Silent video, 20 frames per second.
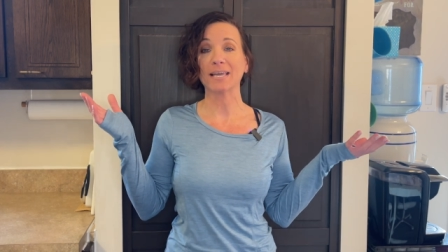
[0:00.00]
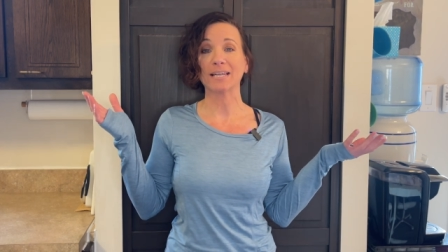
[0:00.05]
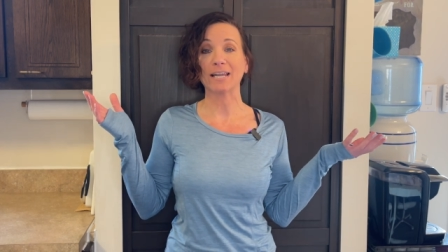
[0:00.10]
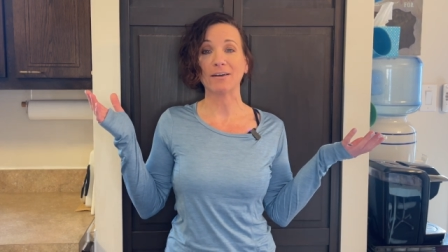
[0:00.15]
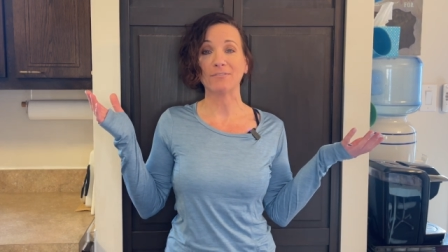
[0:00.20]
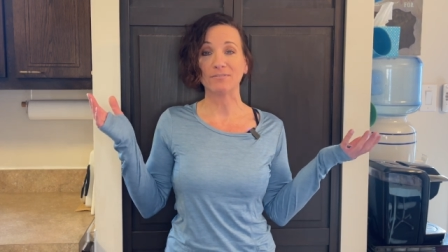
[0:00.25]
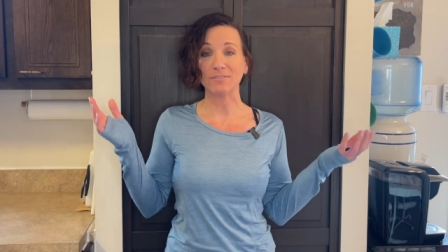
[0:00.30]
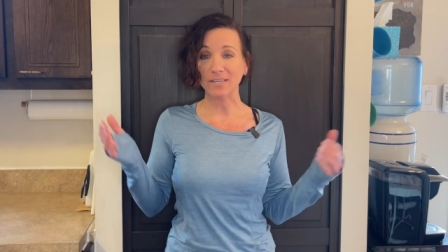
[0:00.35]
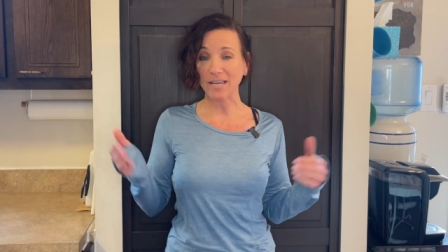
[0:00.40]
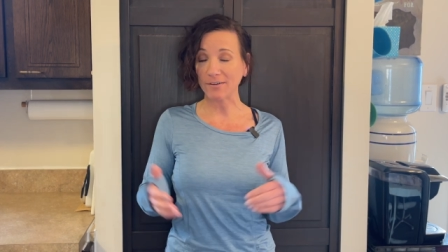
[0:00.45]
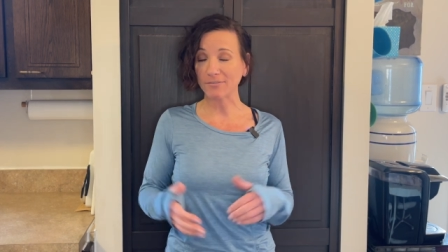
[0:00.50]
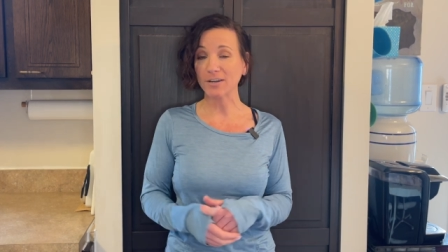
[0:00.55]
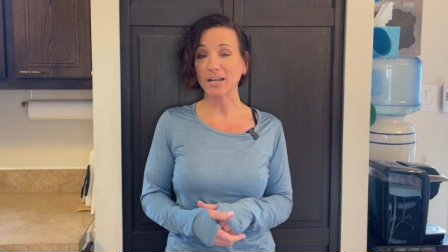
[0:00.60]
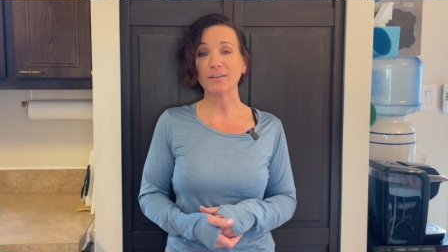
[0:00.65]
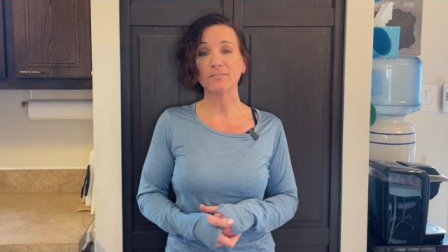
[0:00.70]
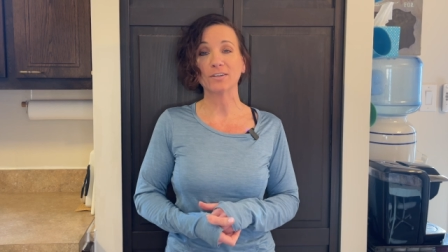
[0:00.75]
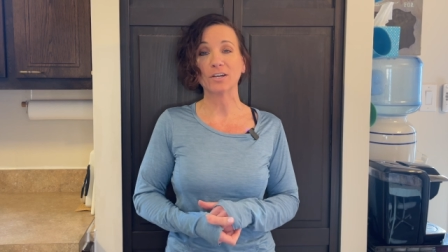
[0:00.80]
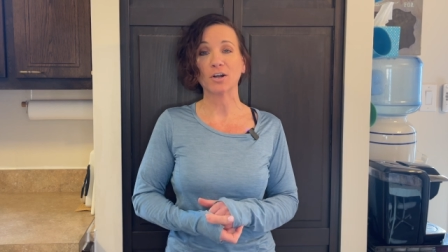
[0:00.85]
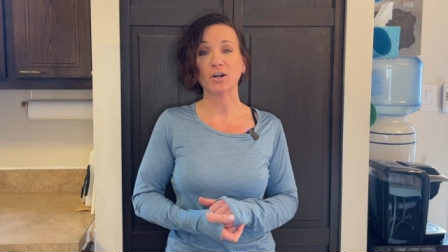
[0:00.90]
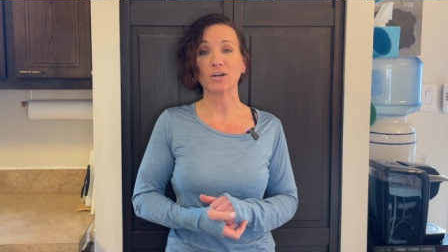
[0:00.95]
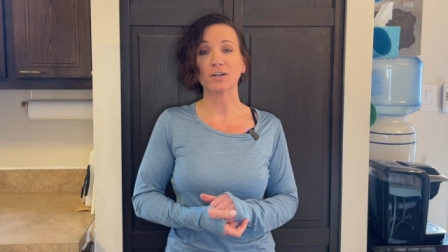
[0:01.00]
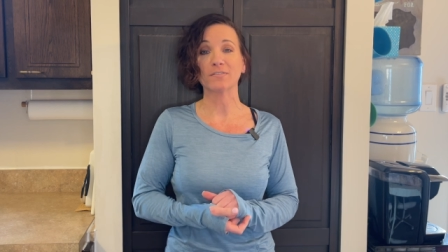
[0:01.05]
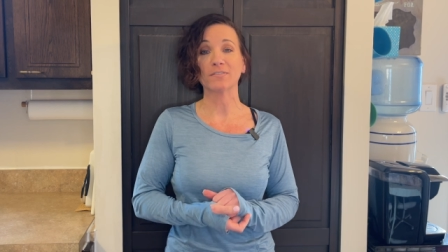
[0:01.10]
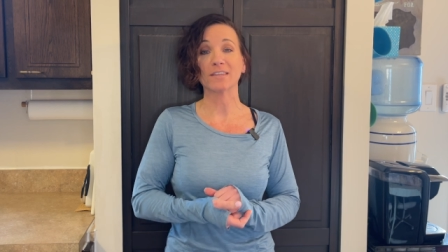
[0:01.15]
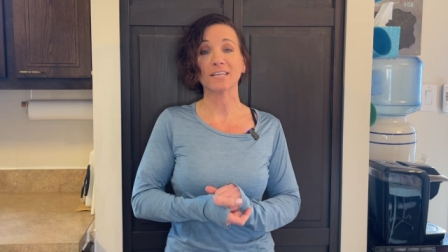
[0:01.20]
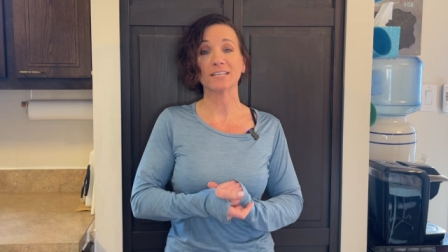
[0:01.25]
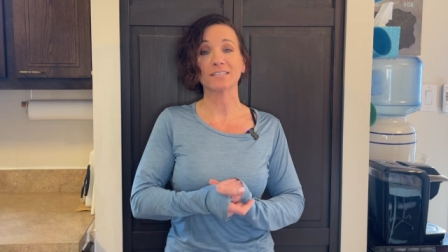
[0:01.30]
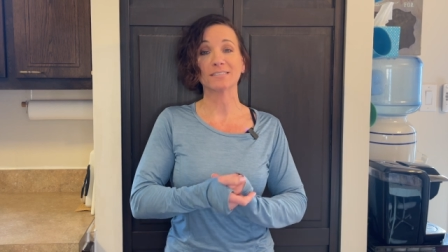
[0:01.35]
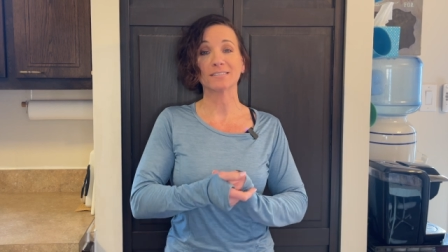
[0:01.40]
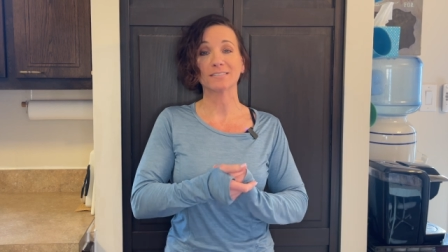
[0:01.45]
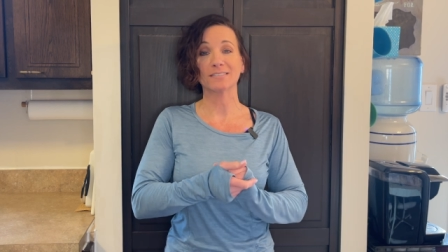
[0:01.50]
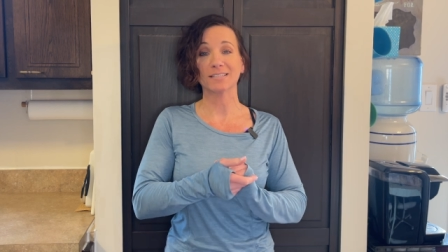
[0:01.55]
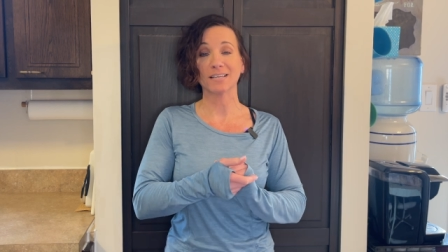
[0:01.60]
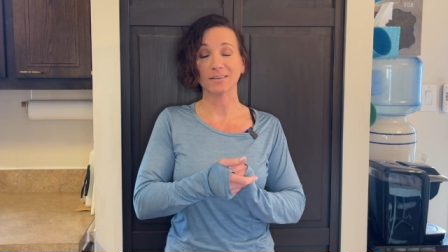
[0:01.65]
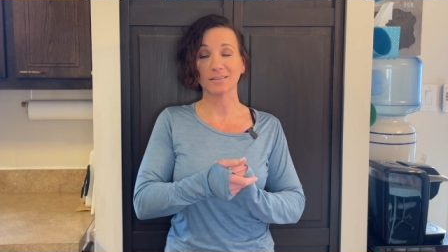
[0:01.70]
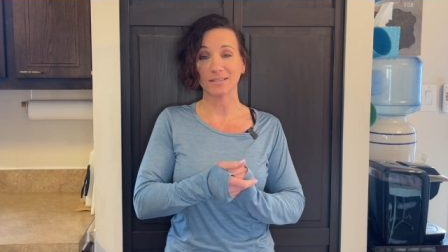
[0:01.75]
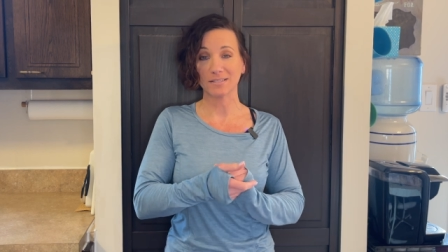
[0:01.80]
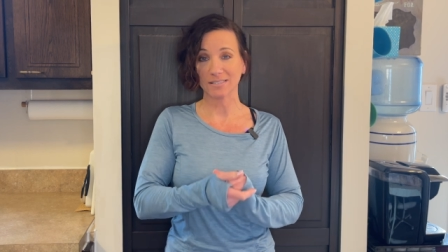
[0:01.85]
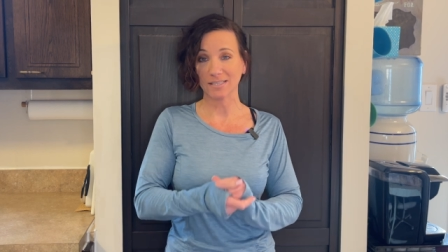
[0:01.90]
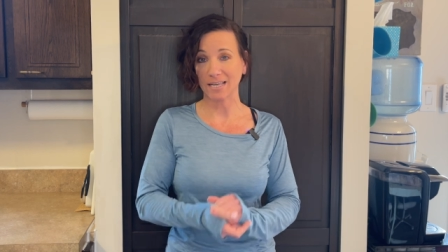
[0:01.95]
and I've never even heard of this
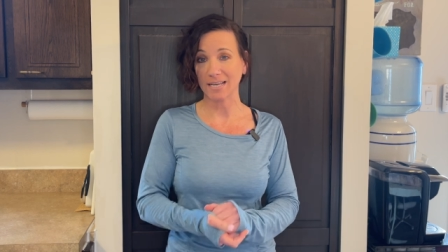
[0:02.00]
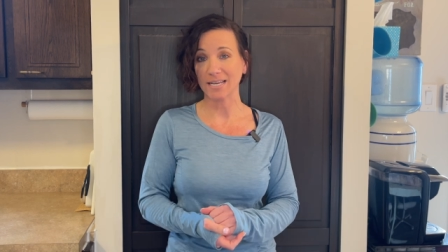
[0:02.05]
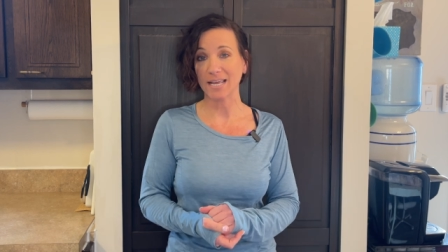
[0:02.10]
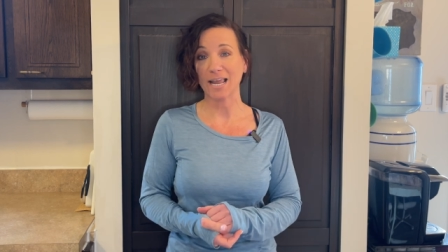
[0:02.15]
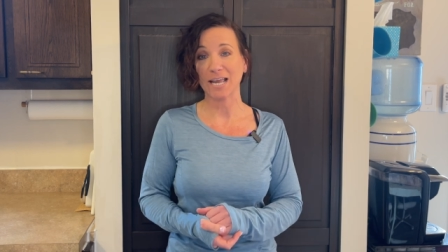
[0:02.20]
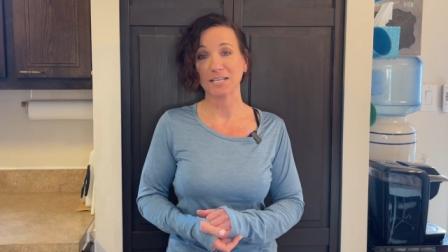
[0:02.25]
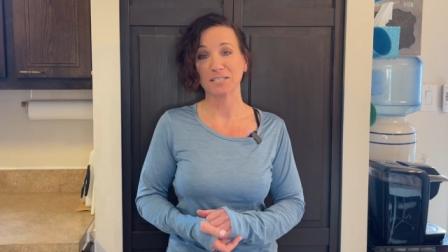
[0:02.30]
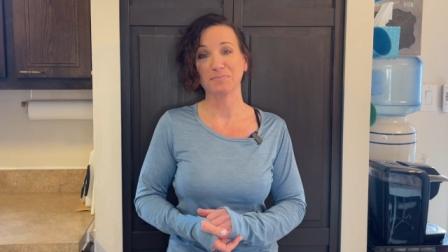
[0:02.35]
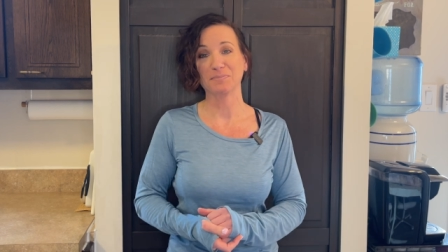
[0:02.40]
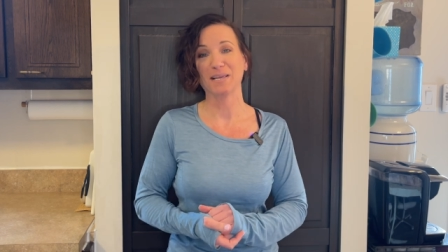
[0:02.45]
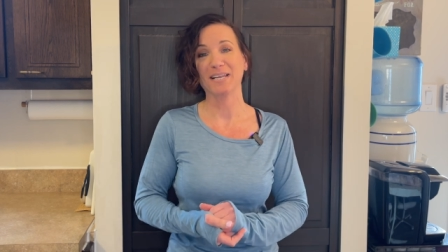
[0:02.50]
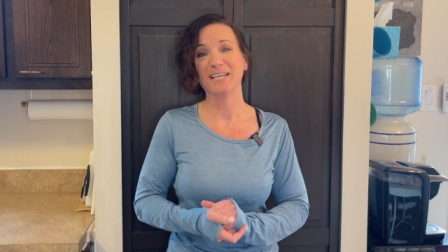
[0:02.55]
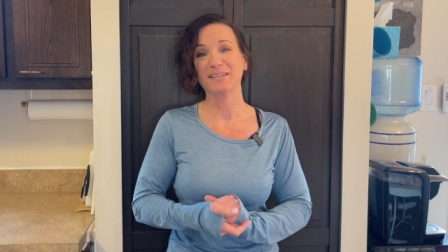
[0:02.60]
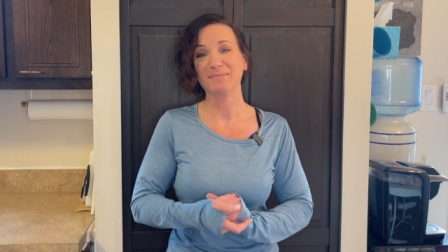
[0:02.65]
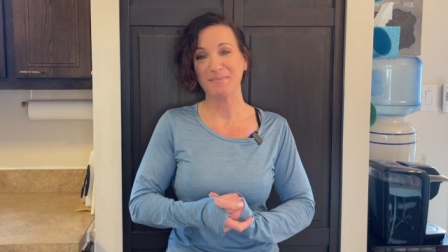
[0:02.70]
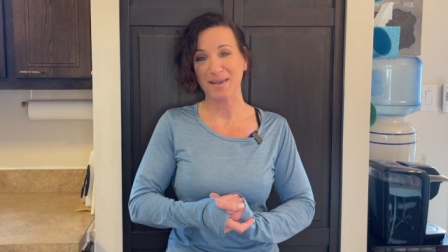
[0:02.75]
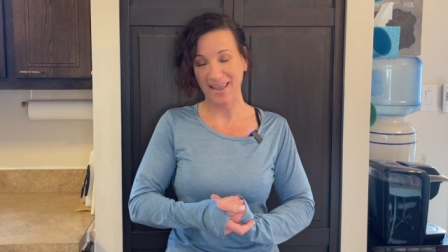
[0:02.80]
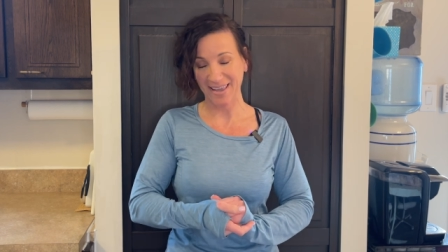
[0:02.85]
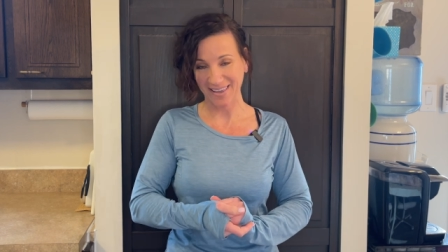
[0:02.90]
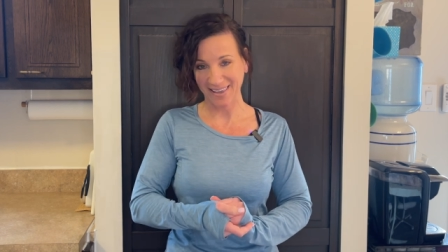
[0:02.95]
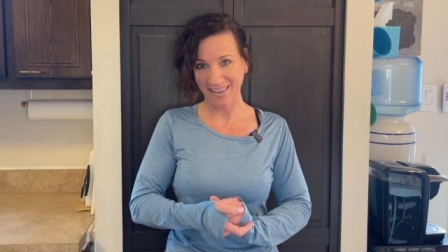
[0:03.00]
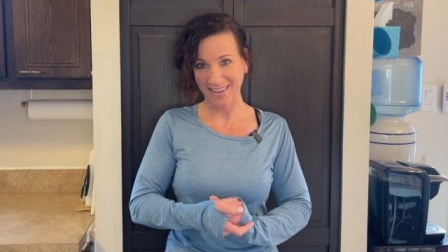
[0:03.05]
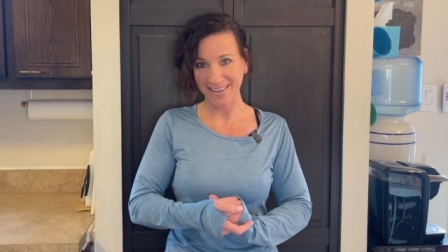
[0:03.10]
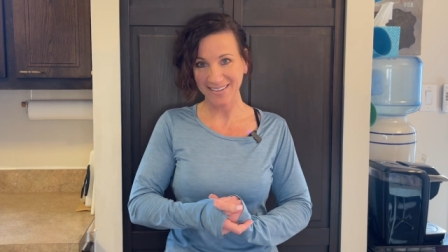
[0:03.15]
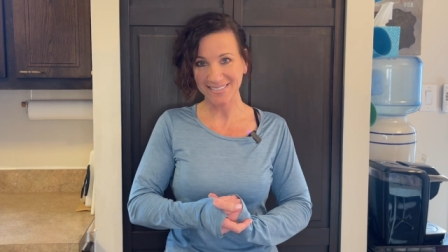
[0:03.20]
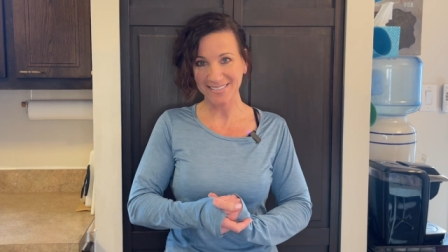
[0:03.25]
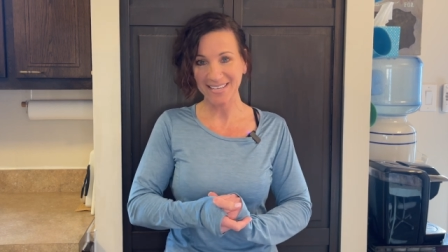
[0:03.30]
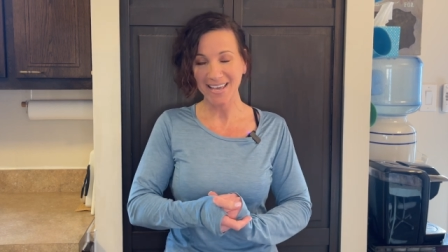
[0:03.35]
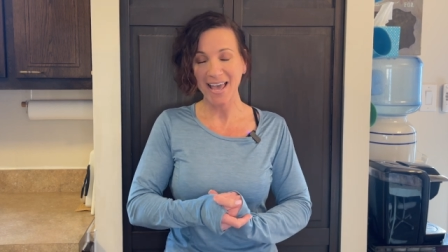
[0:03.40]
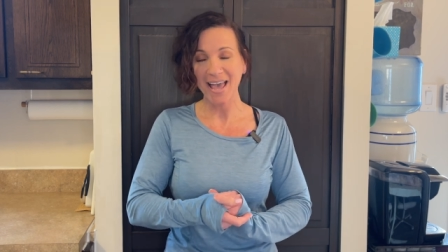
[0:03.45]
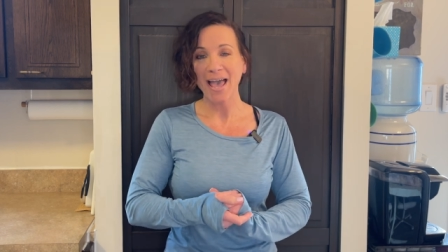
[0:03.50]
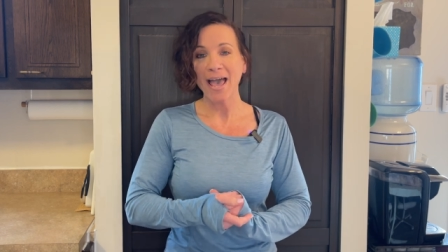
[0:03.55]
until this lady asked me to make it.